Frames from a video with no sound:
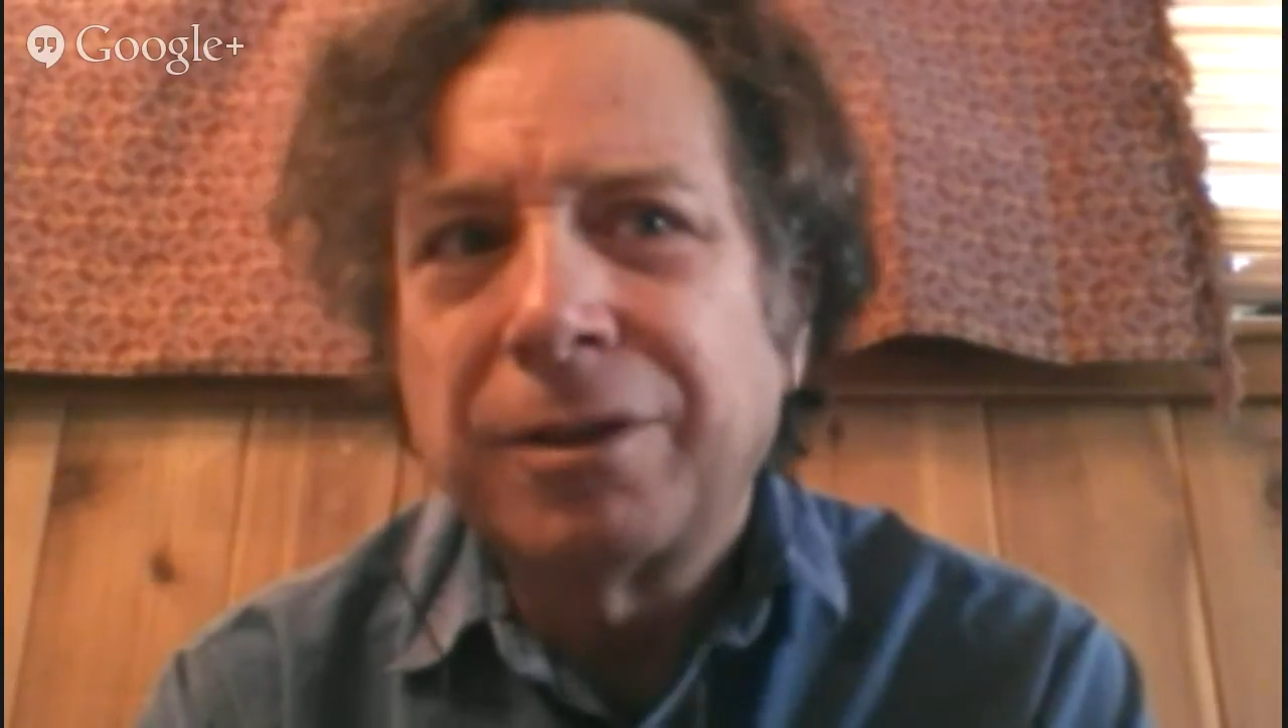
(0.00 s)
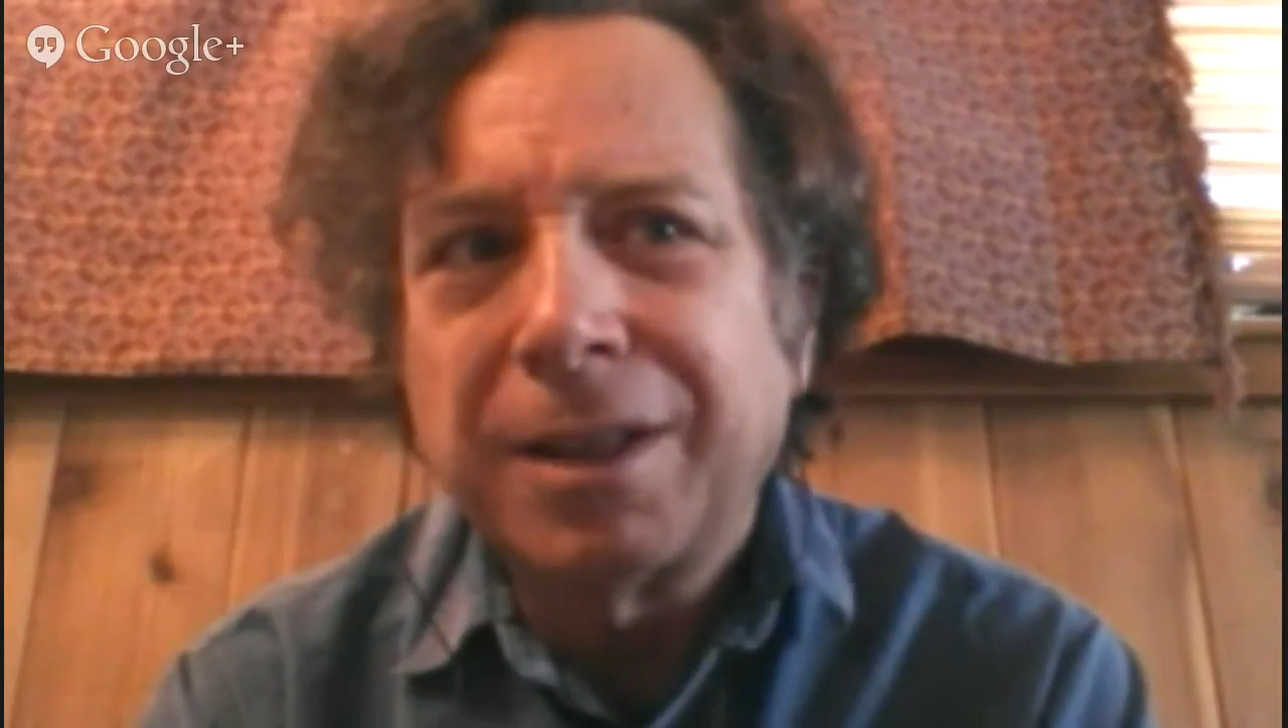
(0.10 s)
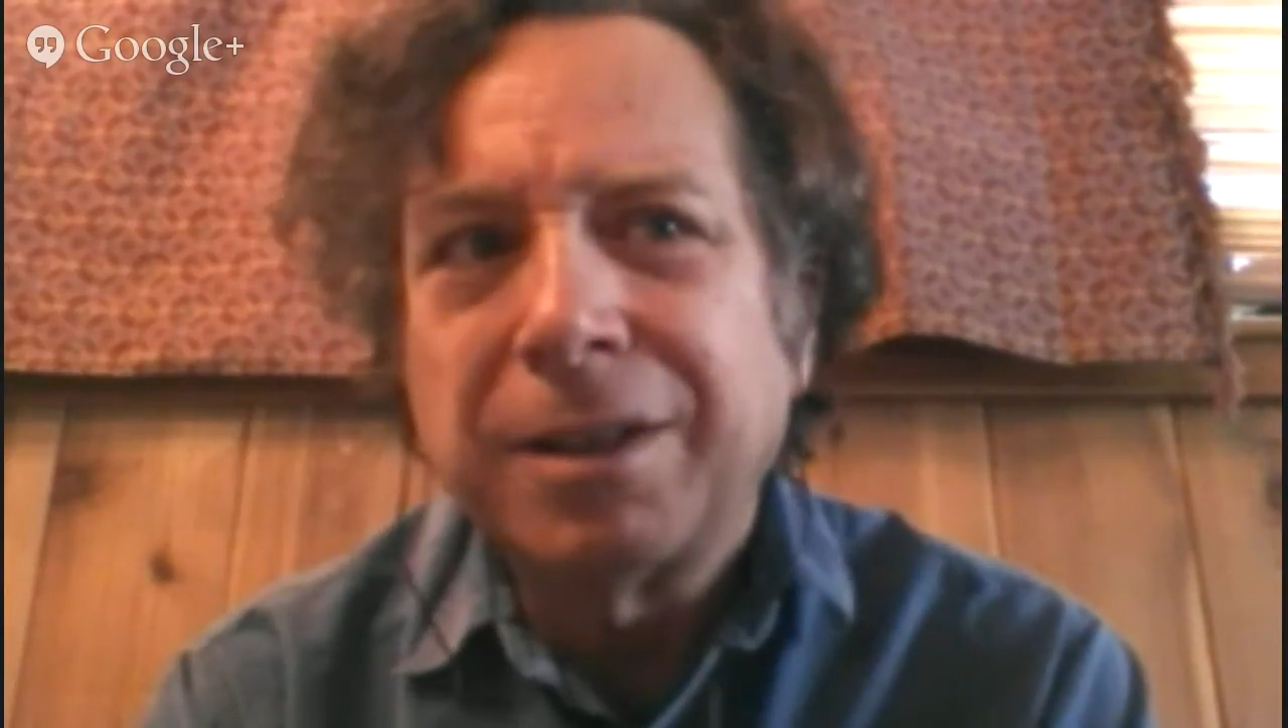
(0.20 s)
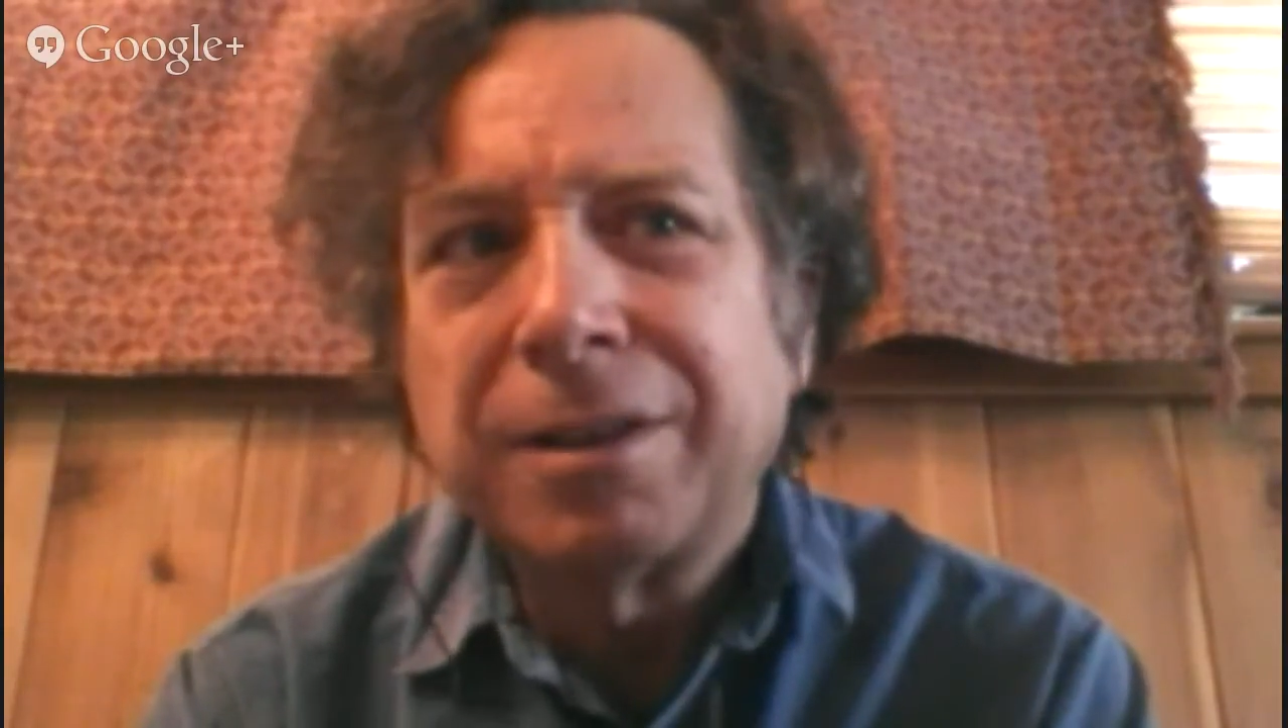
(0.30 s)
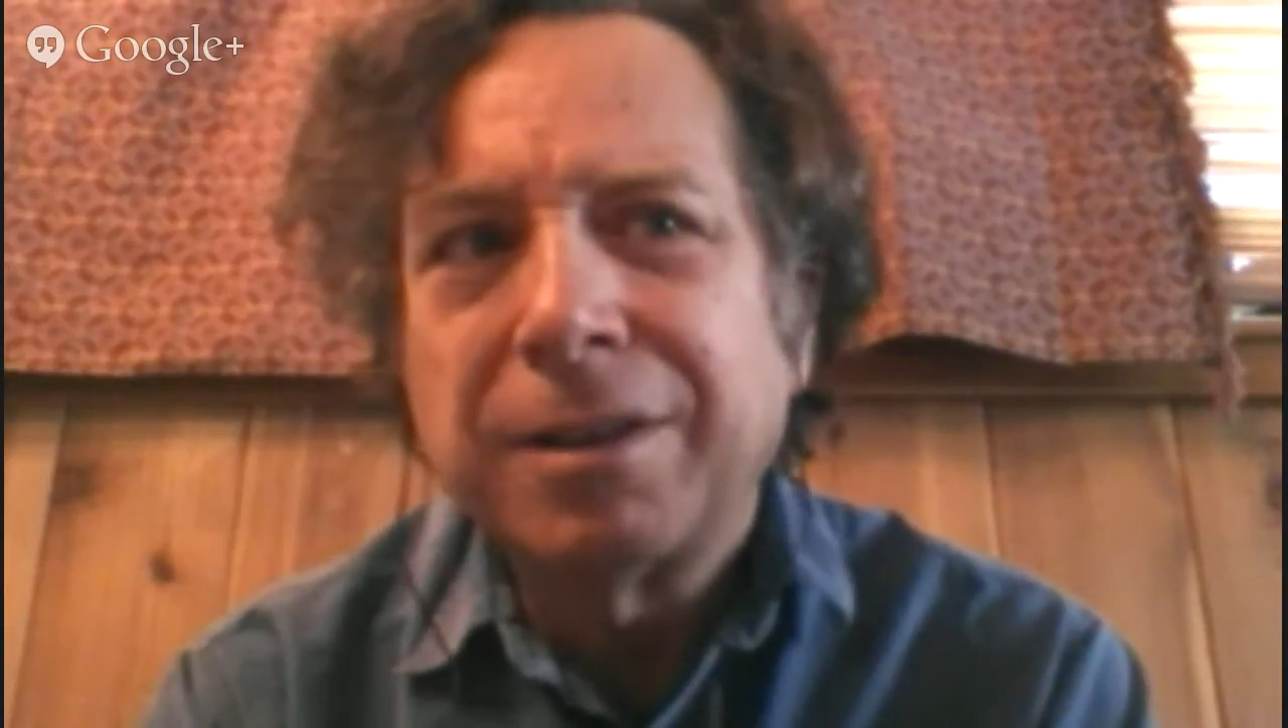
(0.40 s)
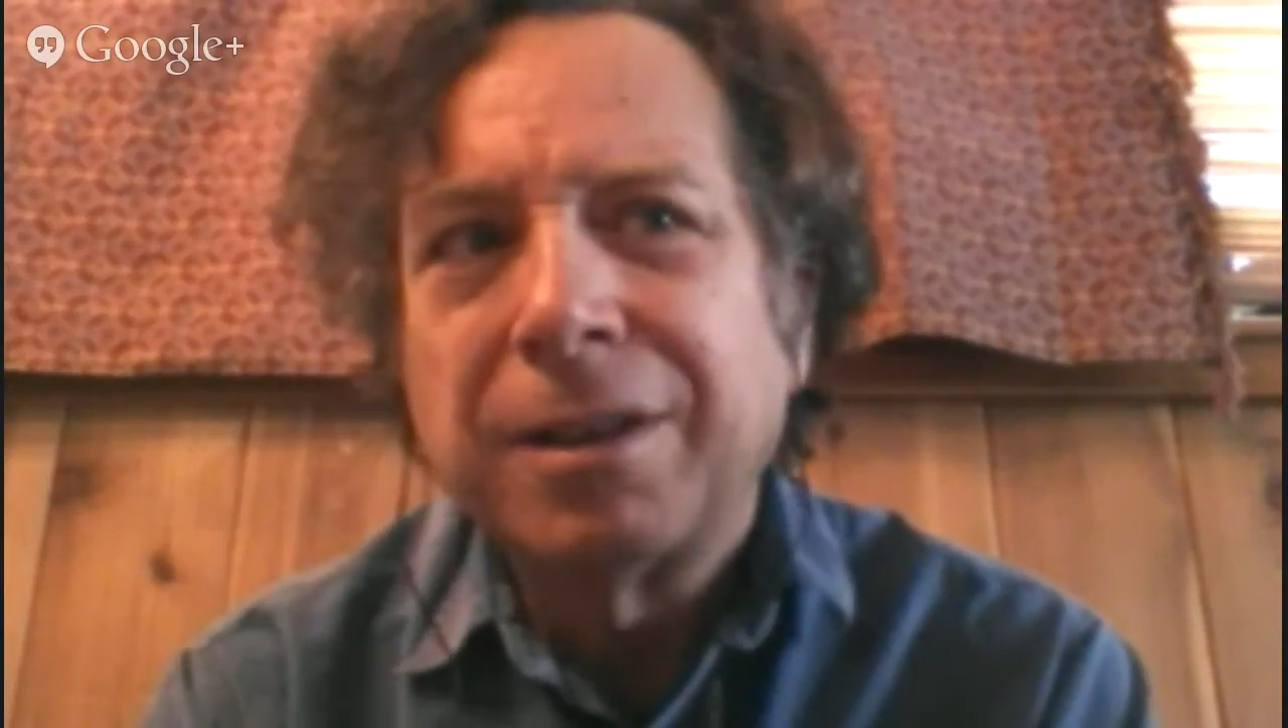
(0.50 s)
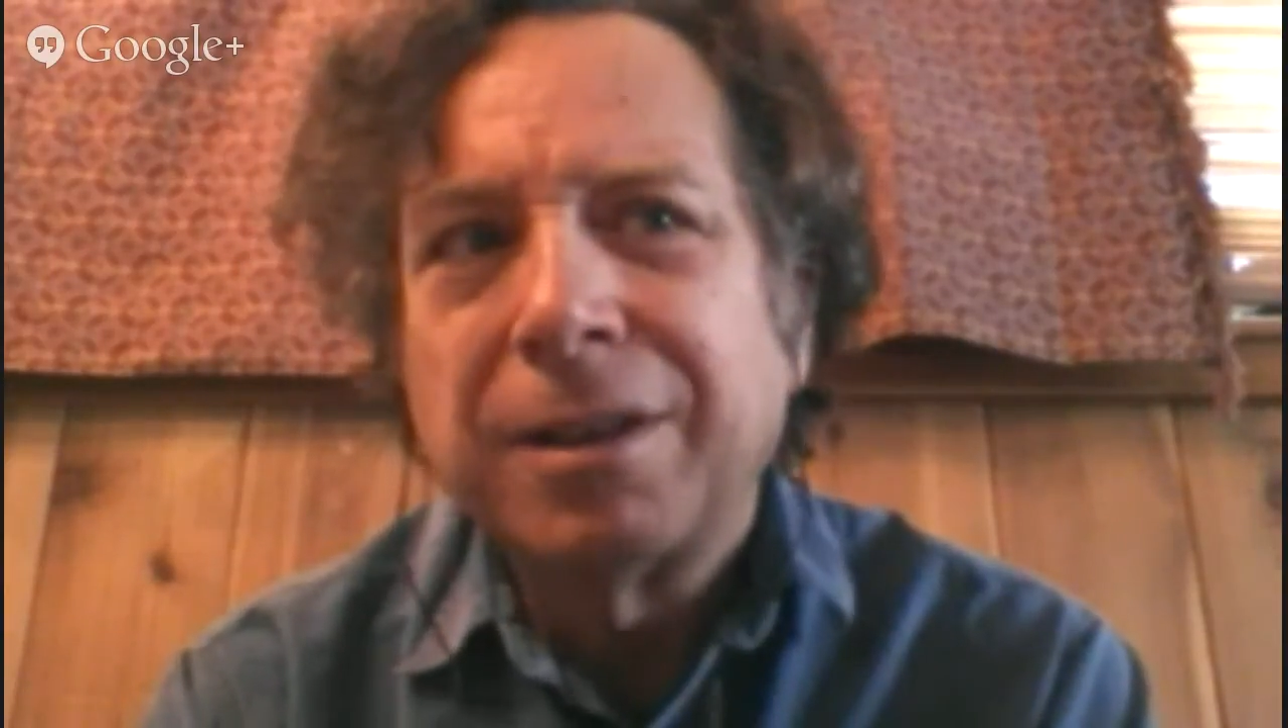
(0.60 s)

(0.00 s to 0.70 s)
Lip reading: at it.